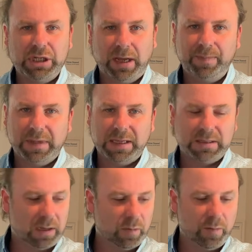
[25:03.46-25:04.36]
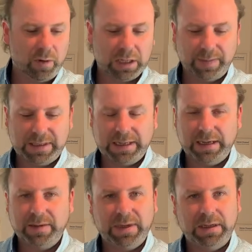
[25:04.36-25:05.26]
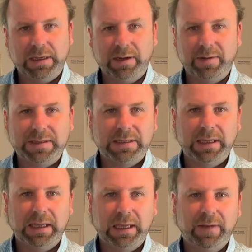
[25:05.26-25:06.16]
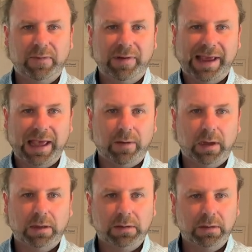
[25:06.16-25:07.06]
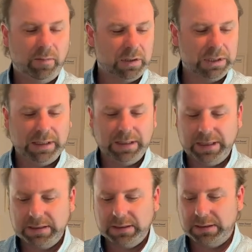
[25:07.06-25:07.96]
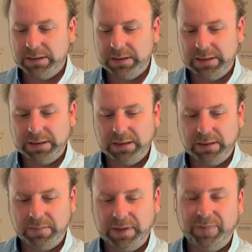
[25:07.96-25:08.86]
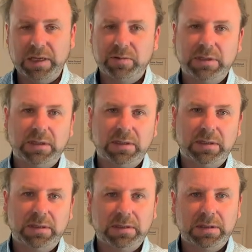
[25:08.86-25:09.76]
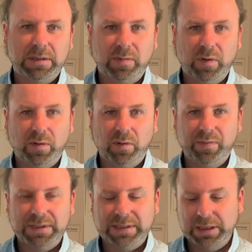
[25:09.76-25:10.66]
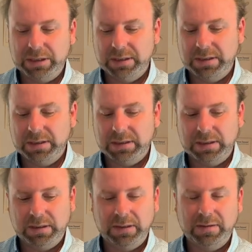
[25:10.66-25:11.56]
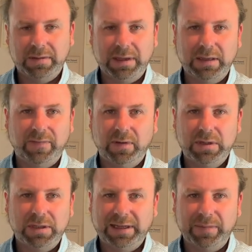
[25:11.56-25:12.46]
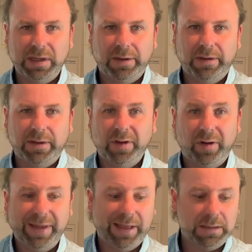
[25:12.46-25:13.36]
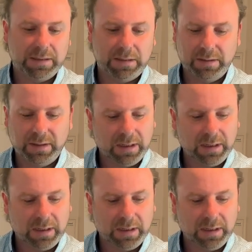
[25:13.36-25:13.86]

up. There's a lot more work to be done, but you know, you're sitting here for an hour watching this. If you're interested in some more procedures in the near future, let me know in the comments, and